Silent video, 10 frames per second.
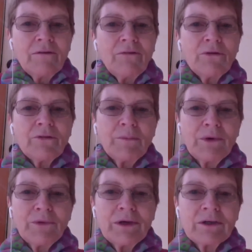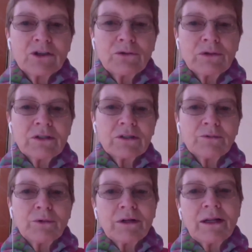of all the myriad
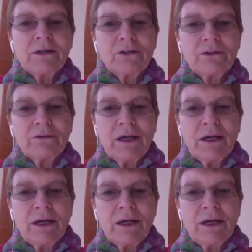choices, what do?